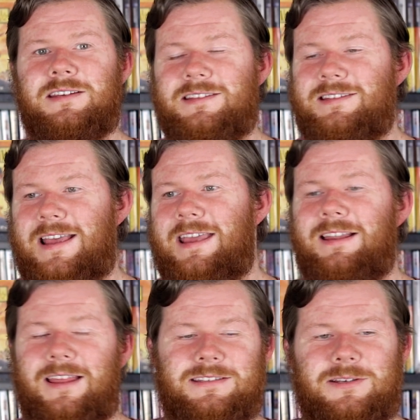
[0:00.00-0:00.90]
did say
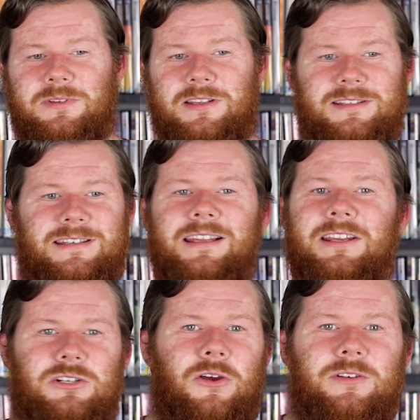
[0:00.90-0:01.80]
like some of the
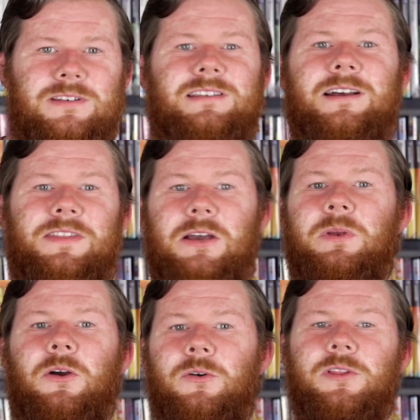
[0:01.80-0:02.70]
silly jokes and stuff that
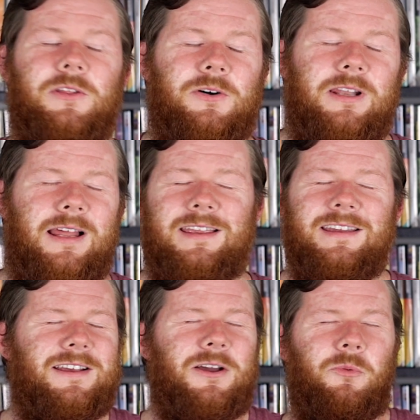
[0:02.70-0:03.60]
we all thought like
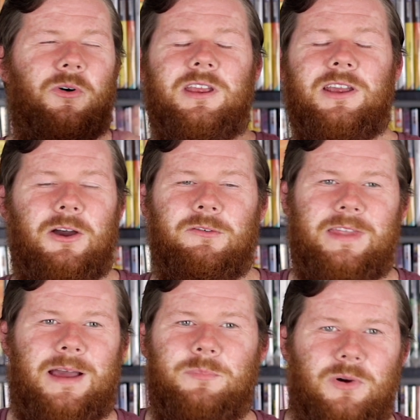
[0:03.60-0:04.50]
walking over
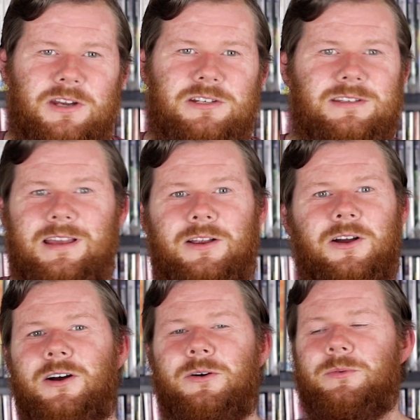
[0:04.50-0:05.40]
that bridge is like,
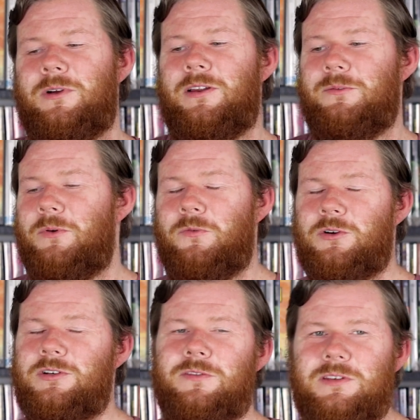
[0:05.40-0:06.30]
oh, we're gonna, we've
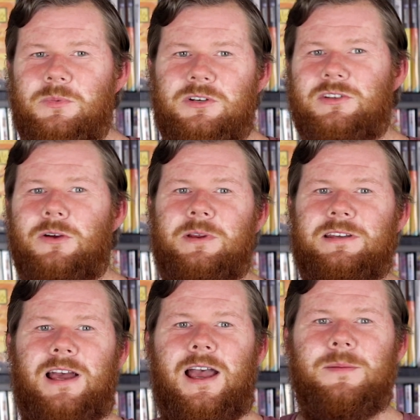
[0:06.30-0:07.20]
walked over this bridge so many
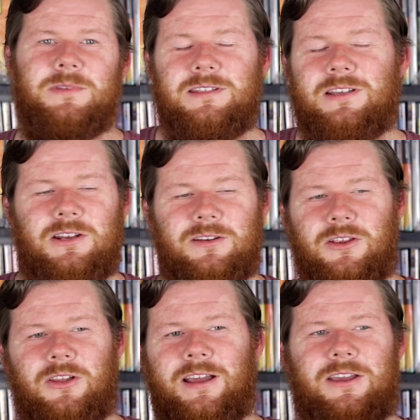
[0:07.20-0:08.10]
times. It's gonna
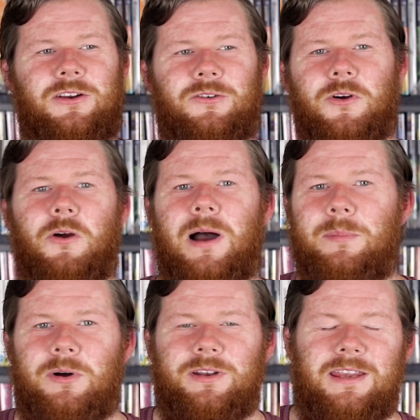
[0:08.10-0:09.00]
you're like gonna grow
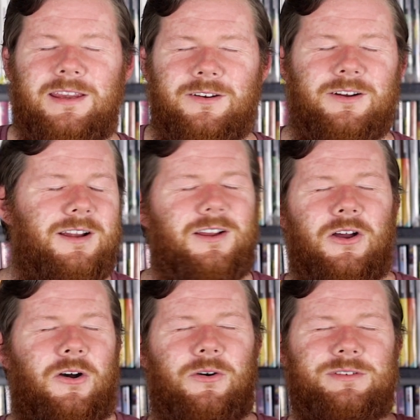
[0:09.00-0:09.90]
up on here
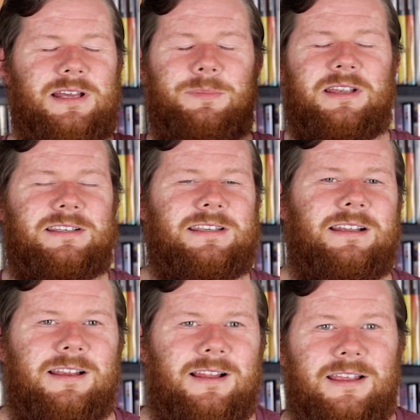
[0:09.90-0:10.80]
or something
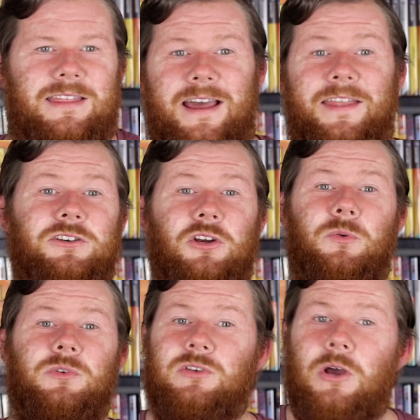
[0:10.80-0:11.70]
silly like that. That
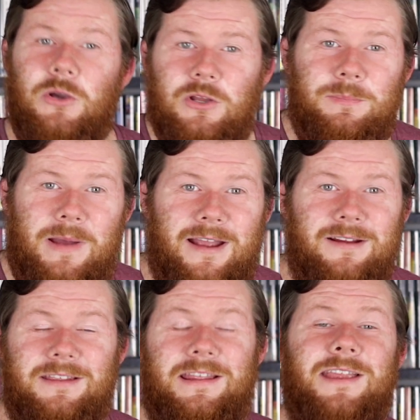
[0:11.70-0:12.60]
joke was so good,
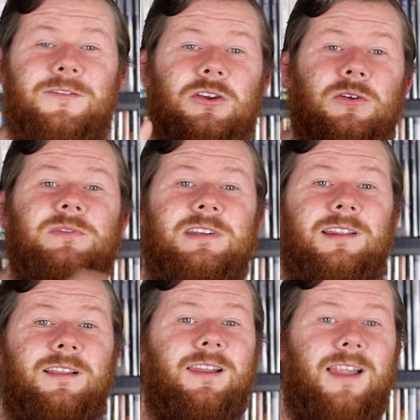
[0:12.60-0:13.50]
apparently, they even used it
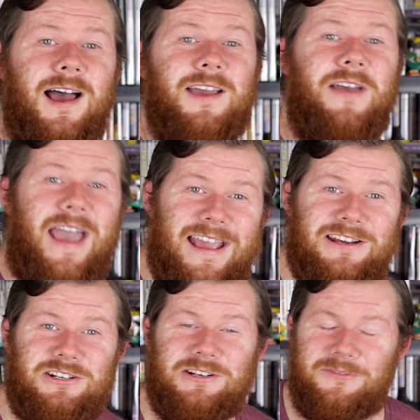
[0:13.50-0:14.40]
in the live
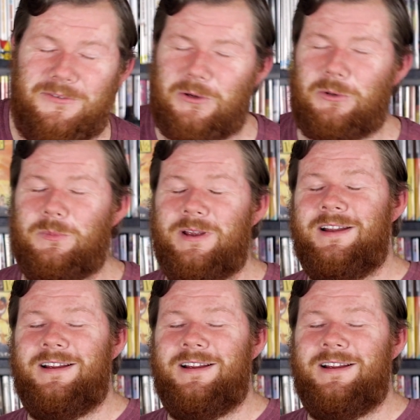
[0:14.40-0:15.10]
action film.